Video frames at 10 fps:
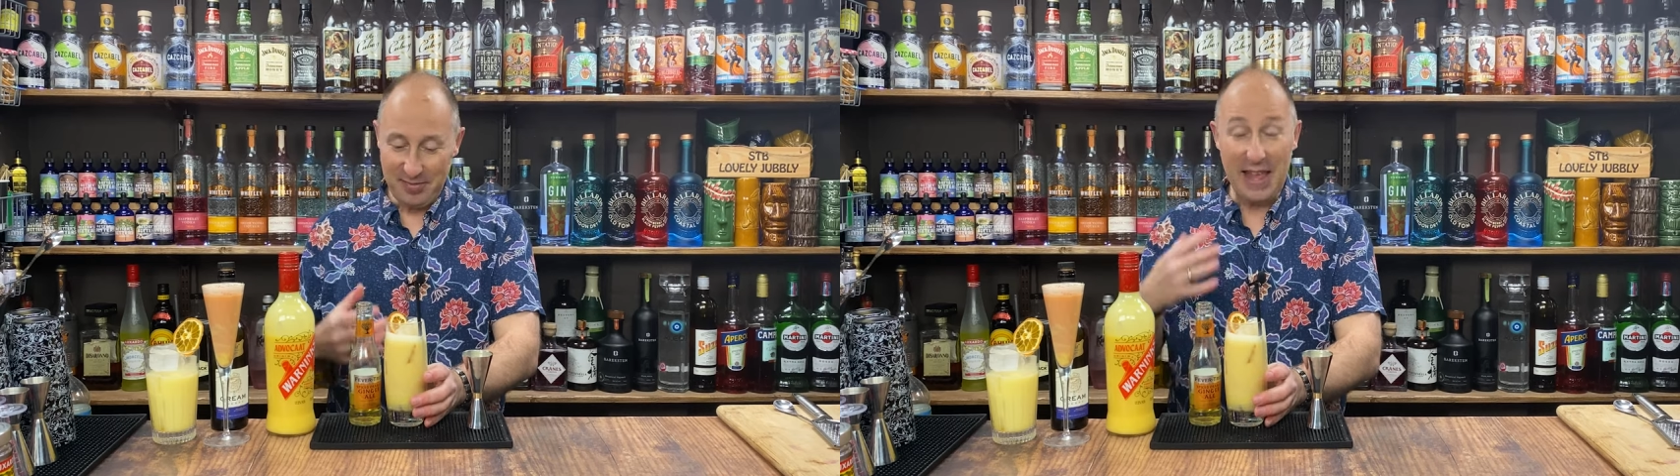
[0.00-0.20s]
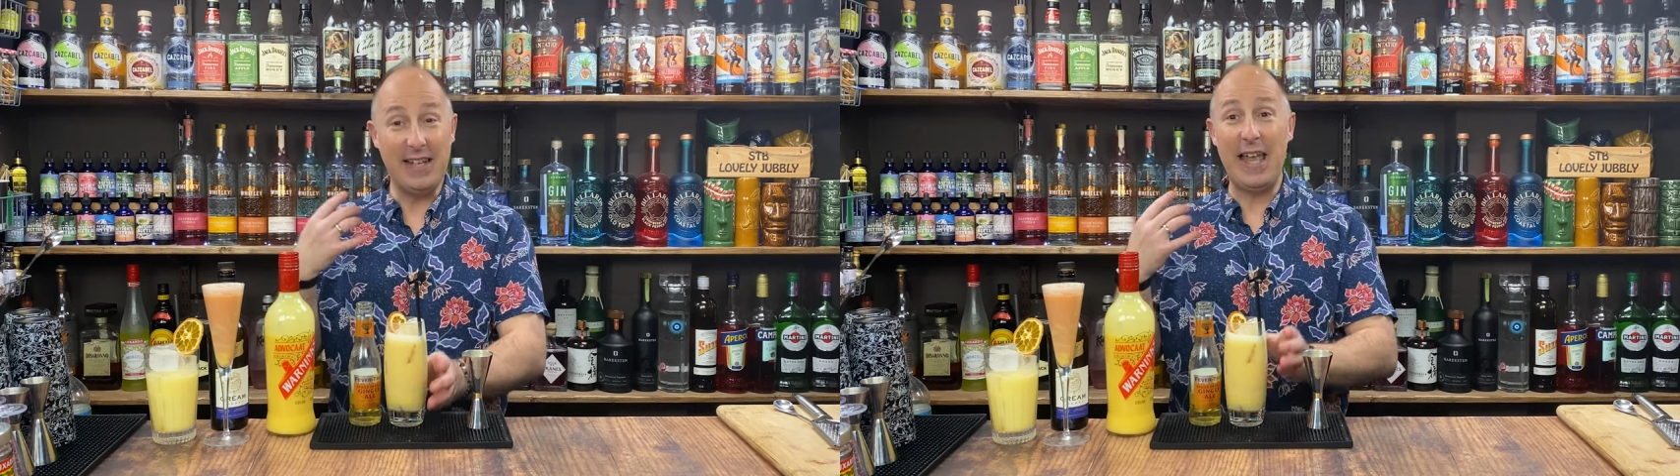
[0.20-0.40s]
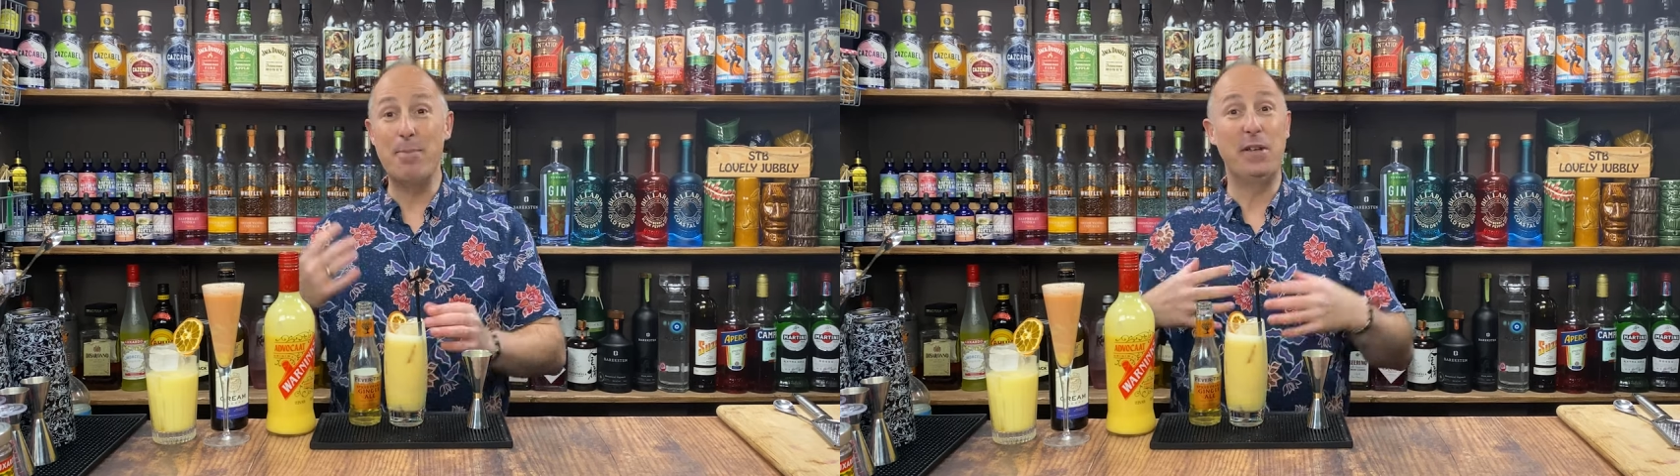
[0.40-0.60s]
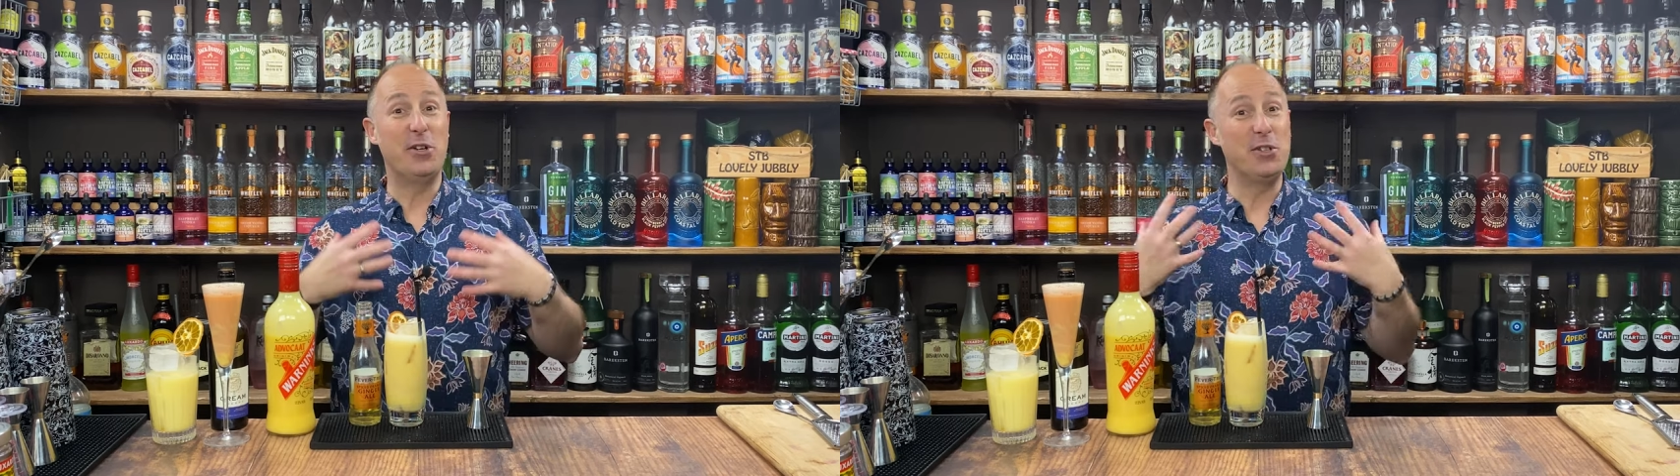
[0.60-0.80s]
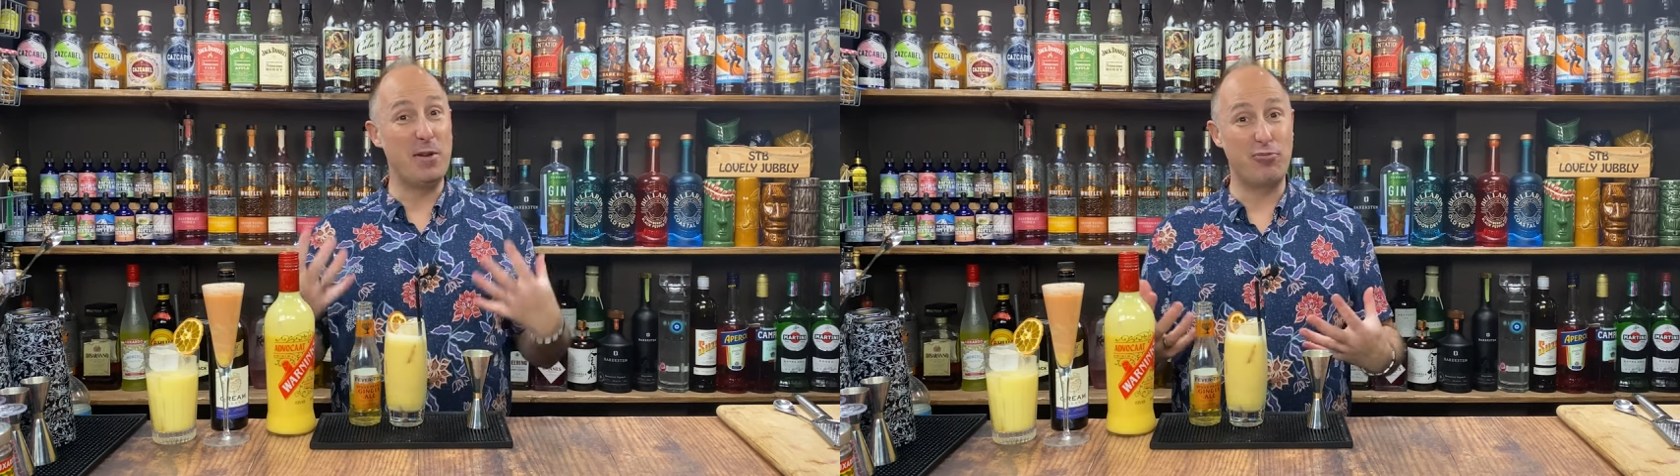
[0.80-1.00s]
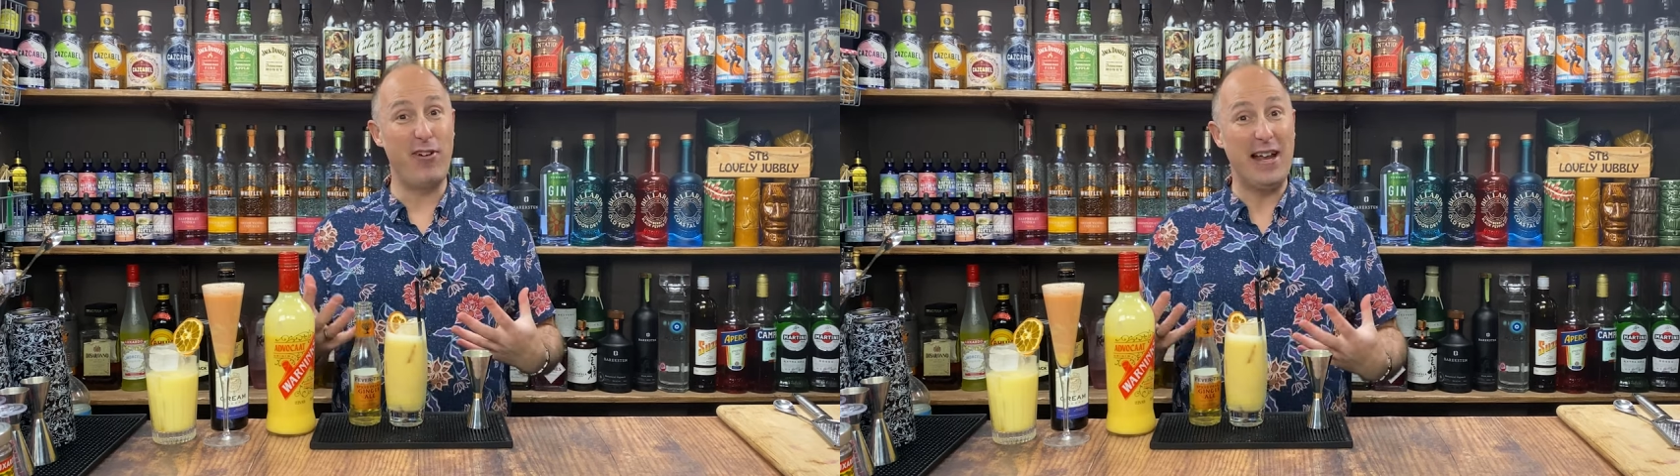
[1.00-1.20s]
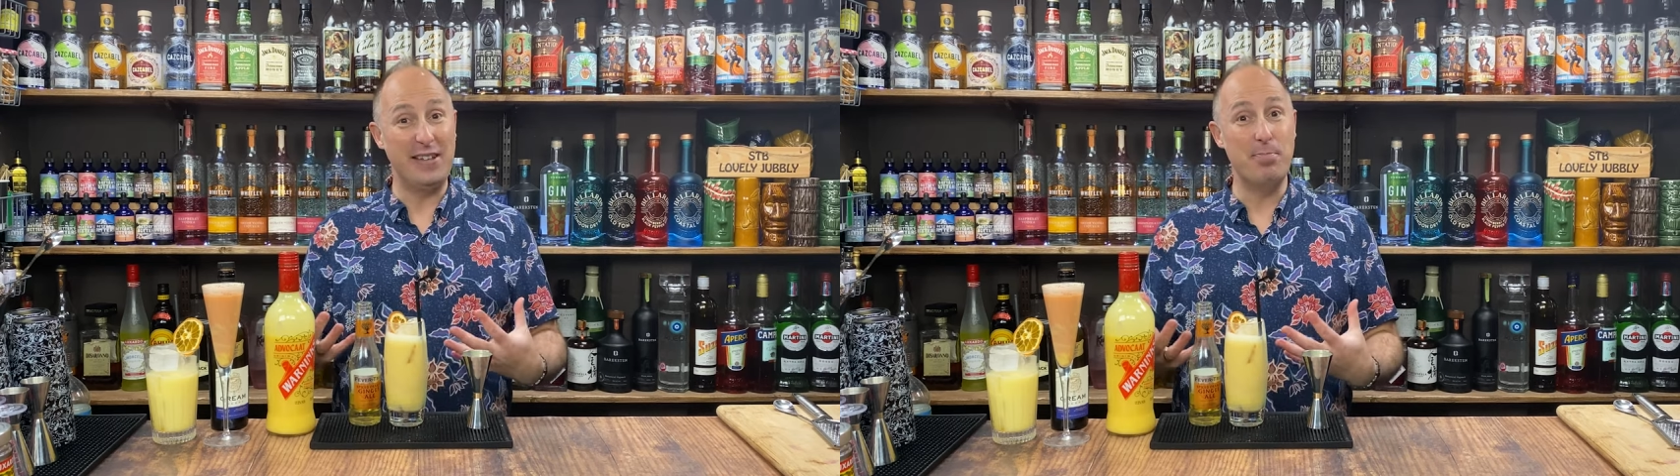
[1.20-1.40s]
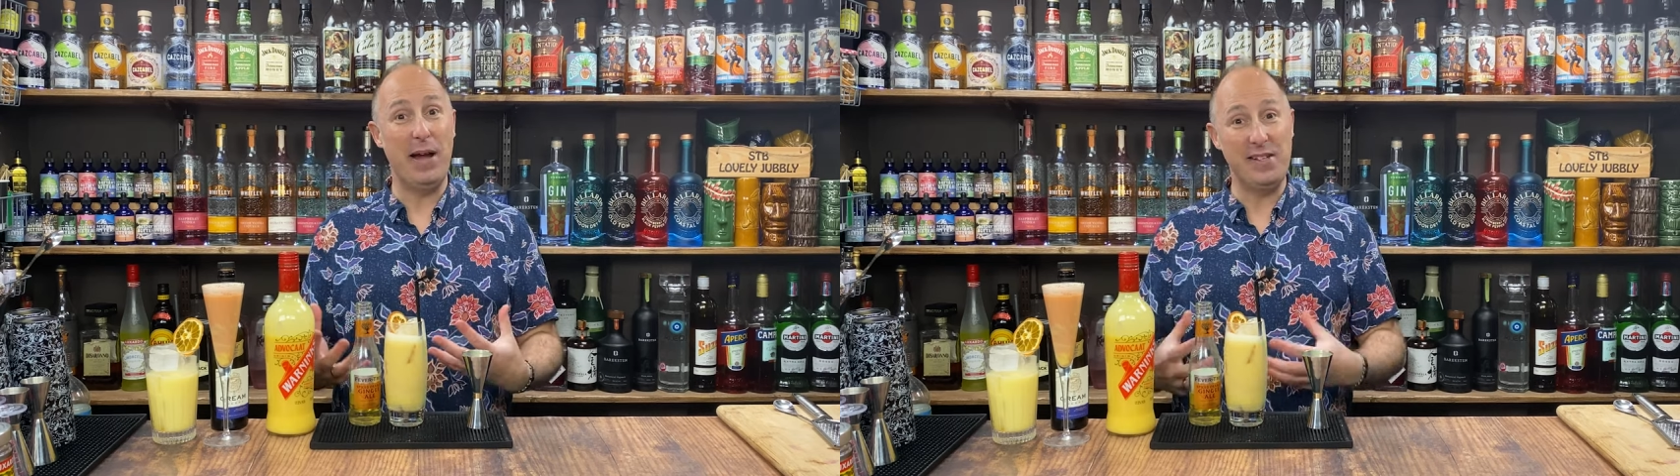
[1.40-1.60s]
Again, because of the brandy
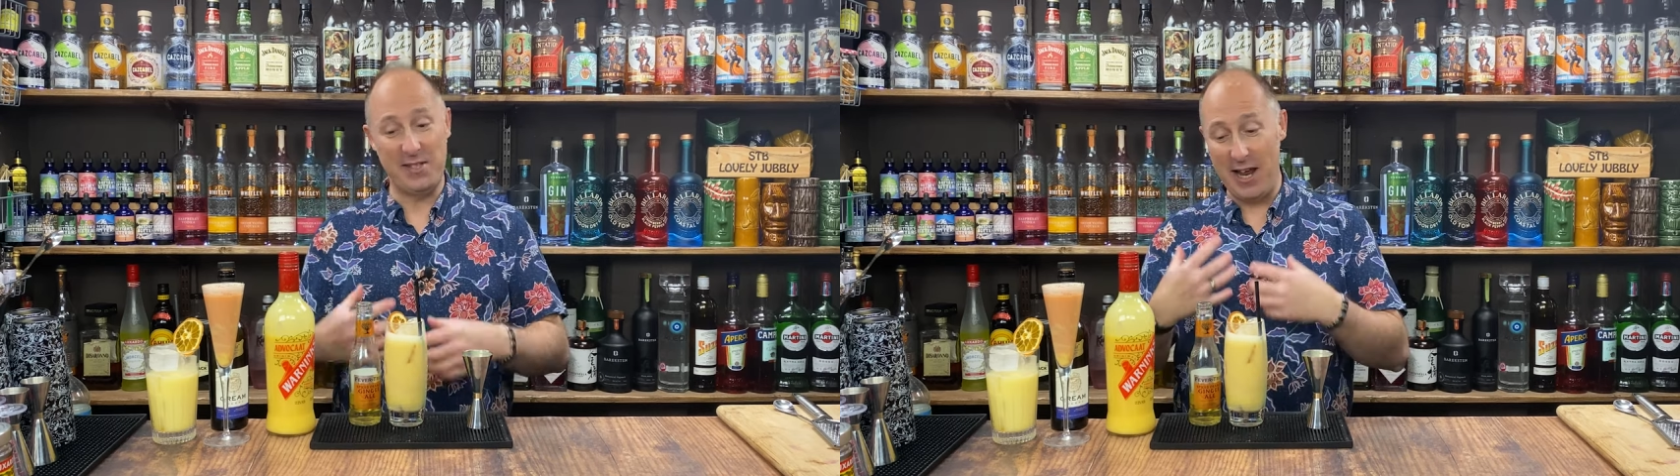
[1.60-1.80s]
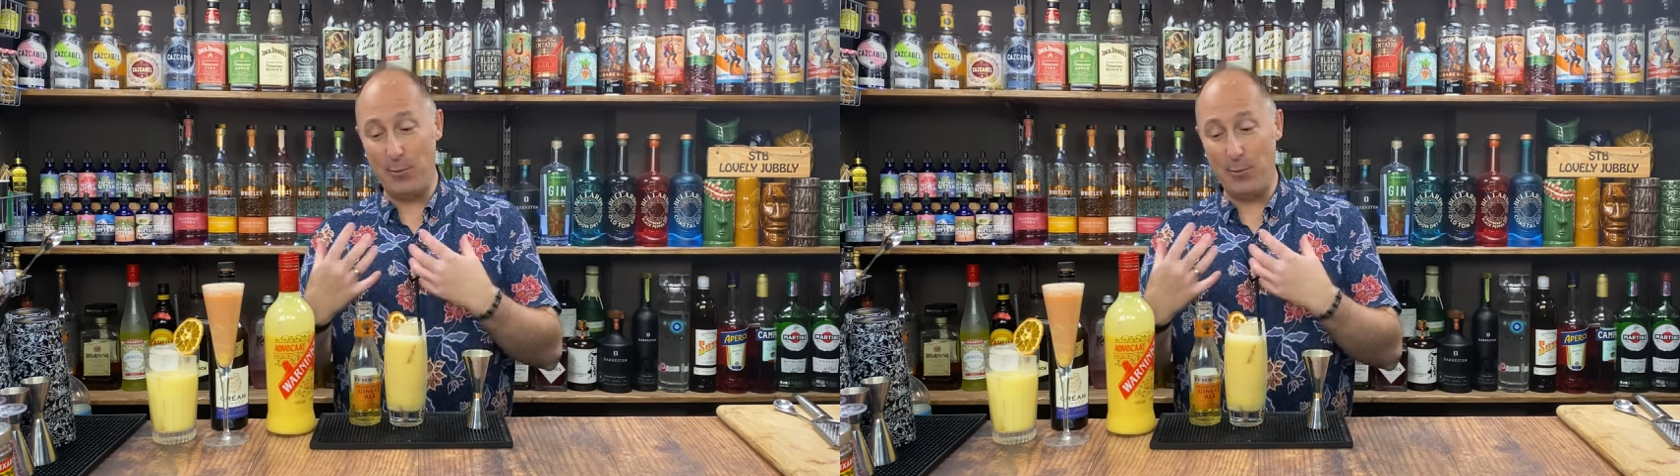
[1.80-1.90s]
base in there,